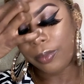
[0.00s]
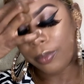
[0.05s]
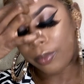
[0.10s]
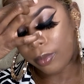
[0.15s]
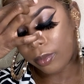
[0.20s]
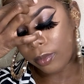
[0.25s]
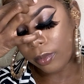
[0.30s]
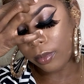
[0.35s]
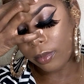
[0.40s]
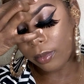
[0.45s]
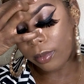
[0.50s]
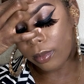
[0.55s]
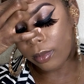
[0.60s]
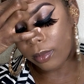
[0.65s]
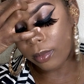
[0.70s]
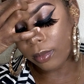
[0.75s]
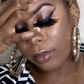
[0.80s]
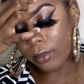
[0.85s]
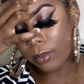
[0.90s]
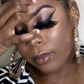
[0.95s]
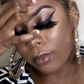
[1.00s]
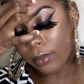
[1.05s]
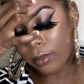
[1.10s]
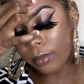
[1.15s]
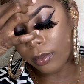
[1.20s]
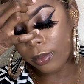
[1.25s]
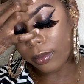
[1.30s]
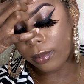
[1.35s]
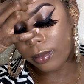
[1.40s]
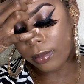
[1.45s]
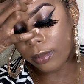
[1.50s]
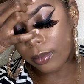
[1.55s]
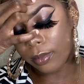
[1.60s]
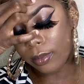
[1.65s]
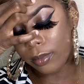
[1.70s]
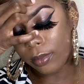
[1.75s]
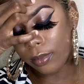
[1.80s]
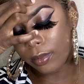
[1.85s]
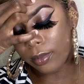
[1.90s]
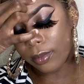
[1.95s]

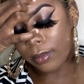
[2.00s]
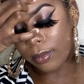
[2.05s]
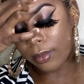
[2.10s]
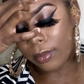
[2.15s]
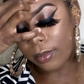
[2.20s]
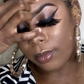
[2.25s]
Nothing is said.